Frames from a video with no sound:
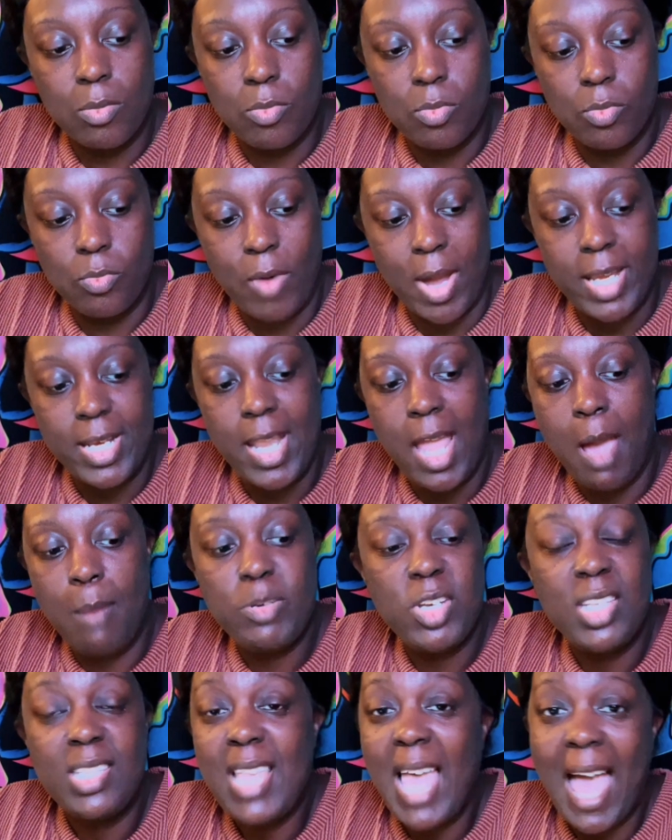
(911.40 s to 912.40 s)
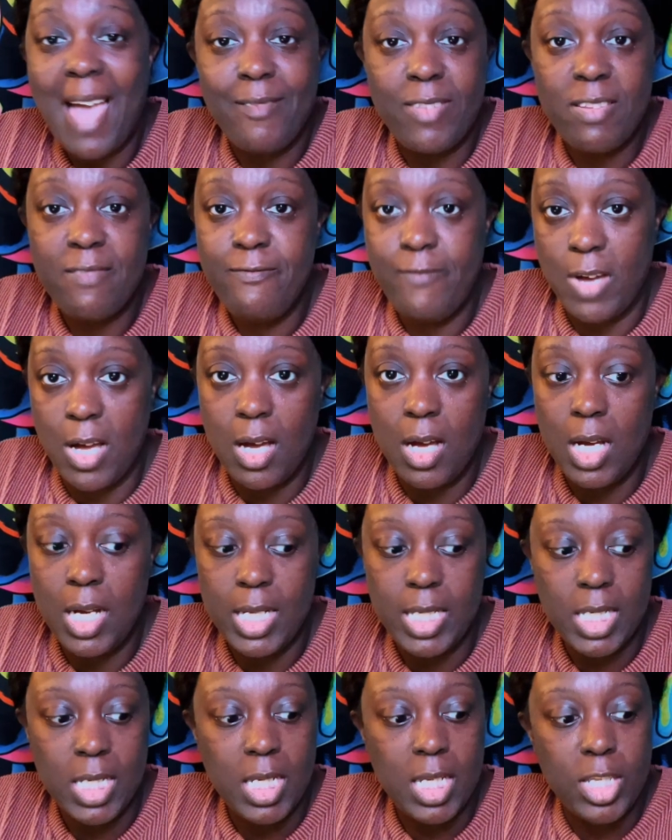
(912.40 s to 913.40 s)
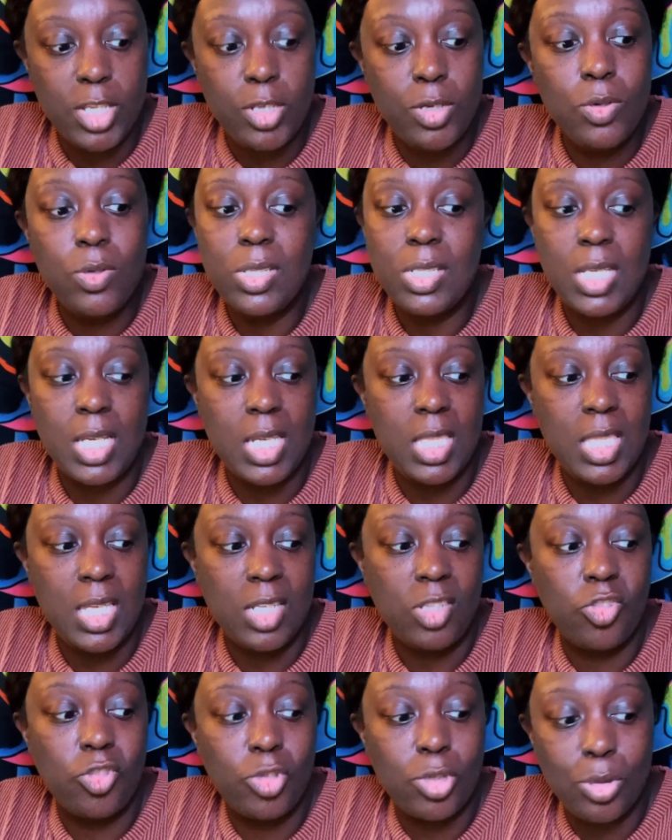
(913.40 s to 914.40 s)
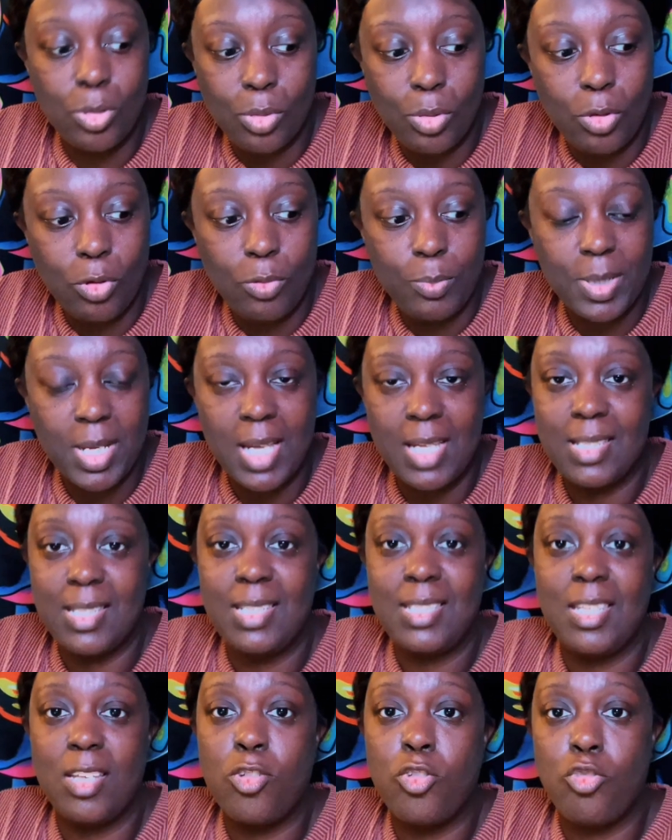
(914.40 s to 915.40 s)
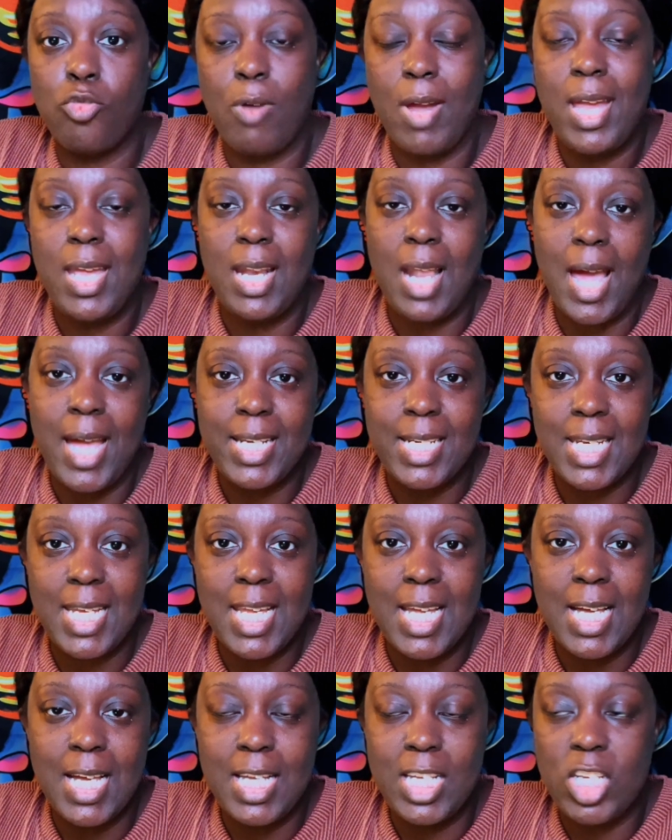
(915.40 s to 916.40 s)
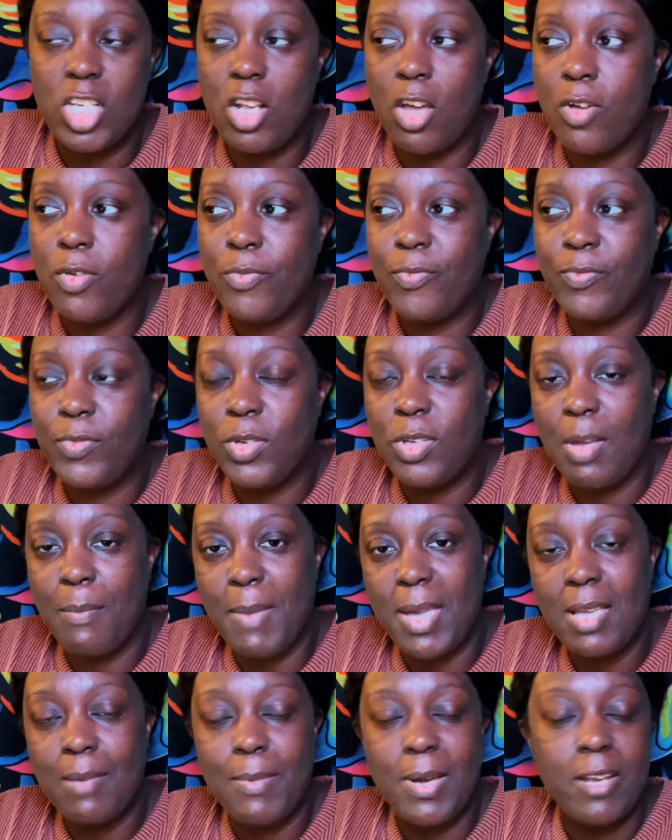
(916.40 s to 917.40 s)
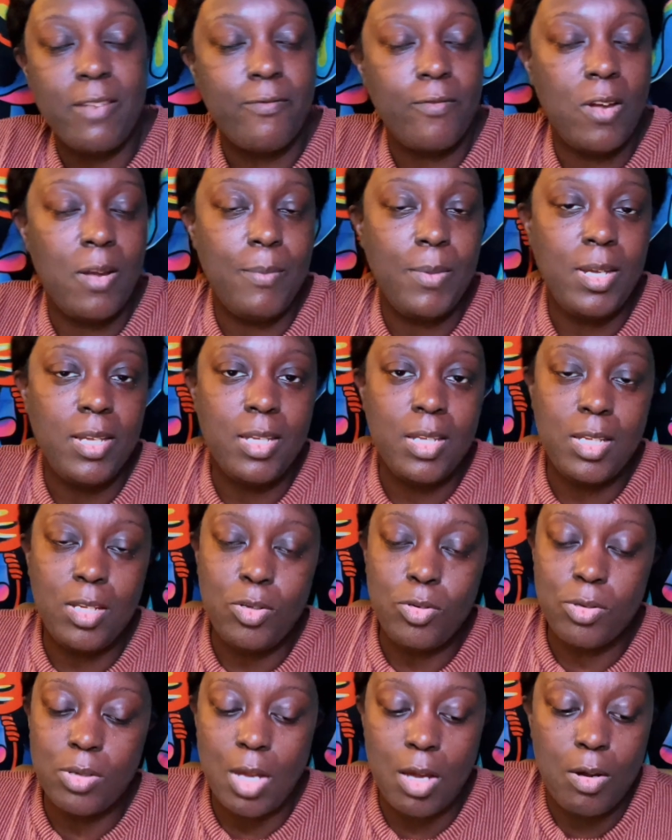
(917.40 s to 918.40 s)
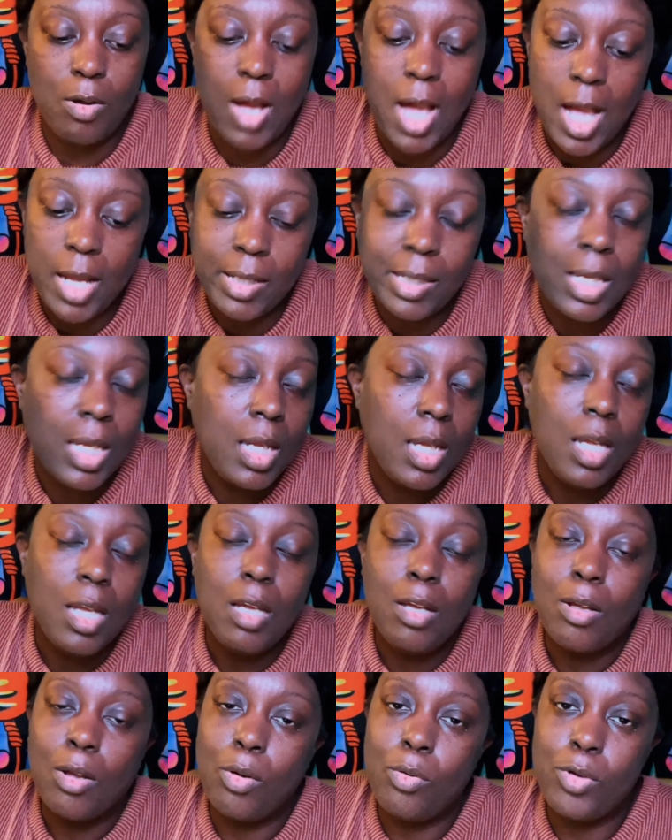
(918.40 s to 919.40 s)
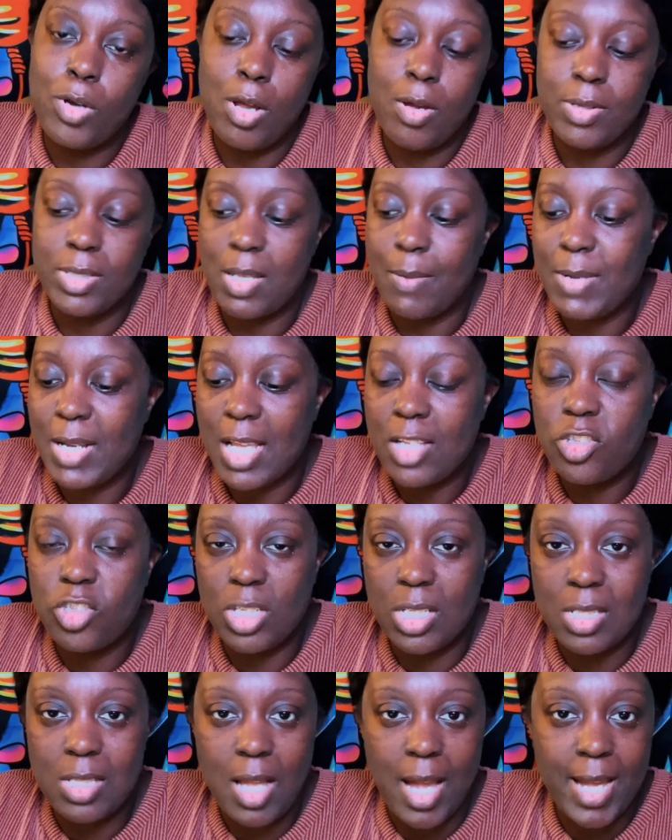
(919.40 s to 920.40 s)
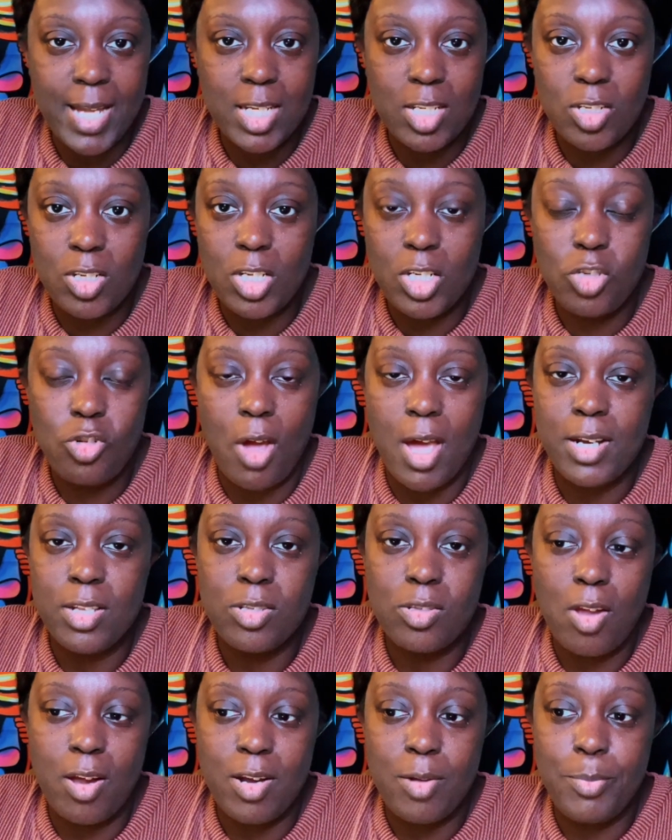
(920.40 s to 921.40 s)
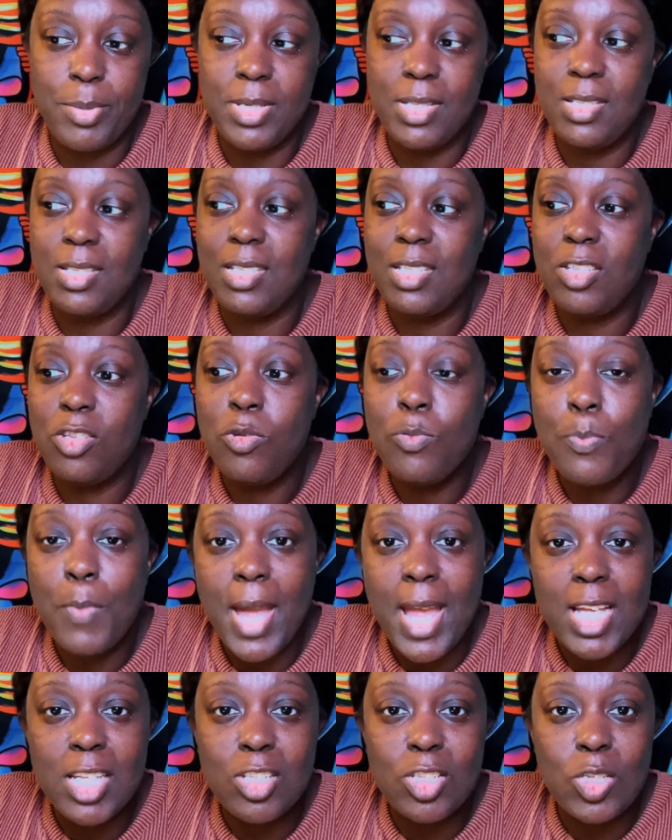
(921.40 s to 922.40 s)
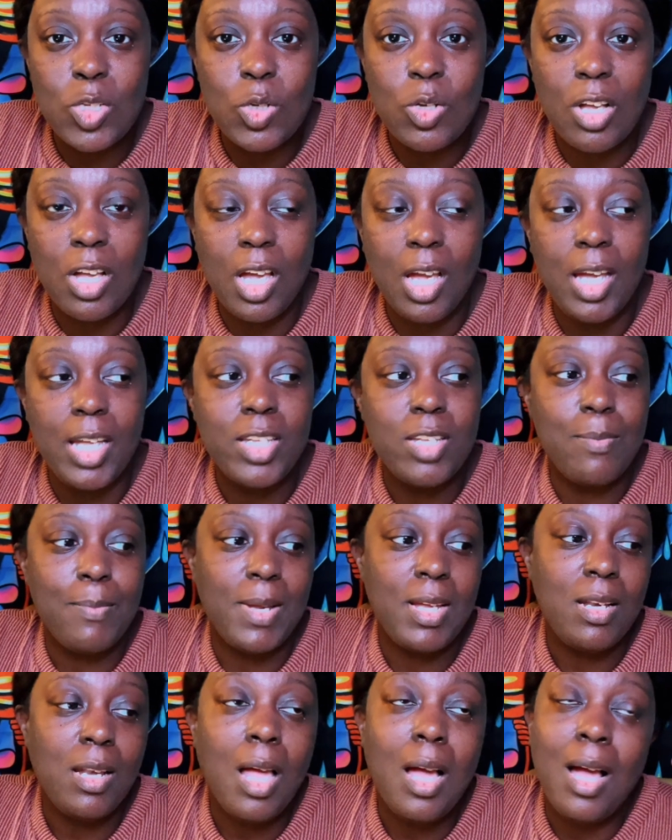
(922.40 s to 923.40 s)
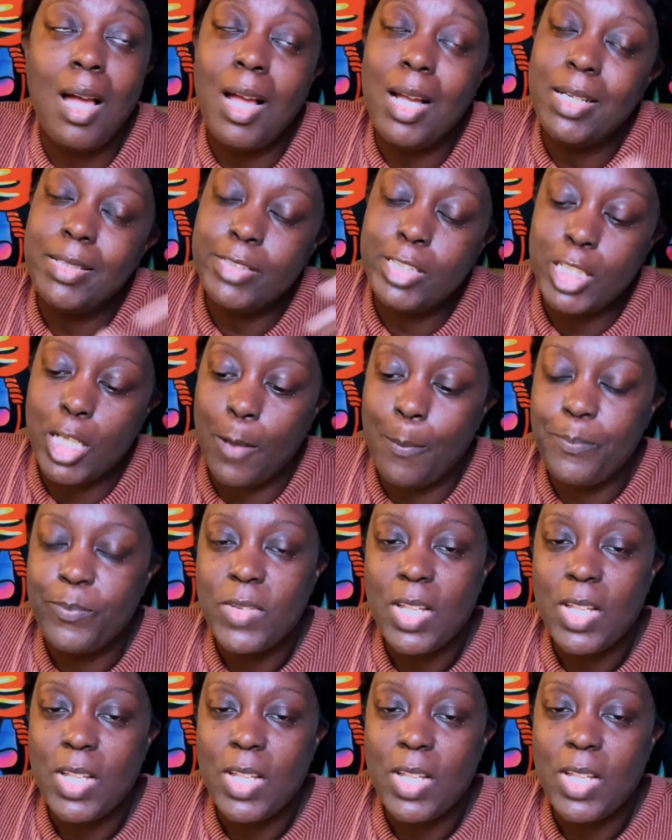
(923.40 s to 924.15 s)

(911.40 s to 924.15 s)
right now I'm just having fun using this tool because it's a great idea. You know, you can make money from it. You don't, who knows? I mean, that's just like trying to start a business. You may do good, you may not, you know,